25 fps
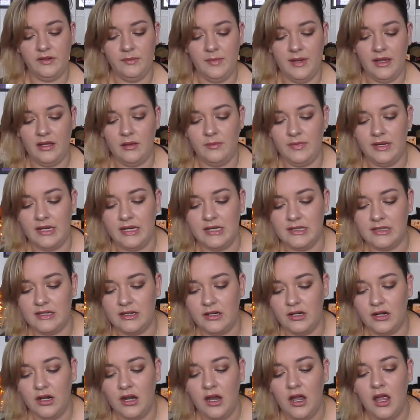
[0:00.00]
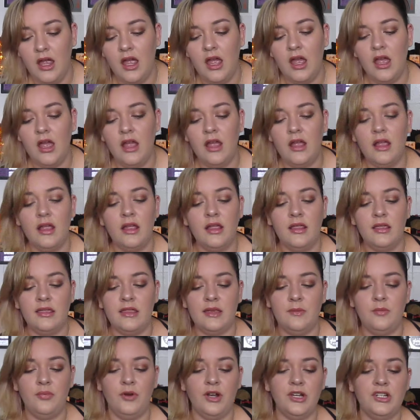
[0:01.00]
to make them easier.
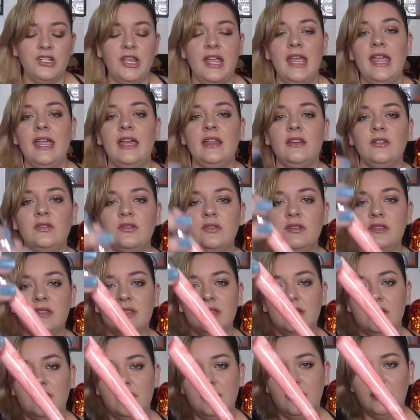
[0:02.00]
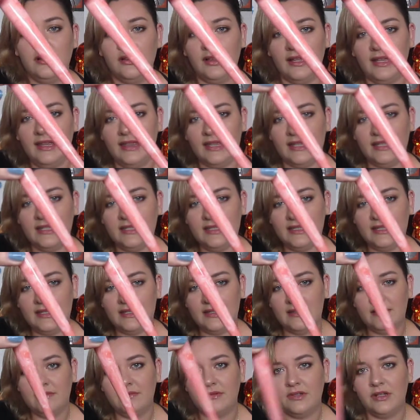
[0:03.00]
The brush handles like
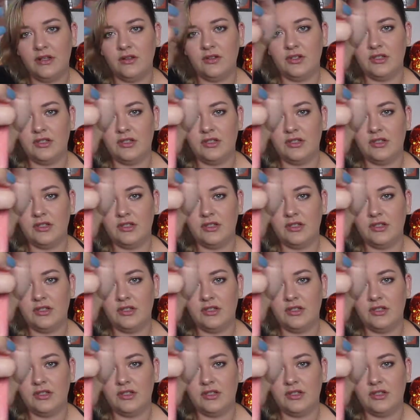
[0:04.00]
this, you know,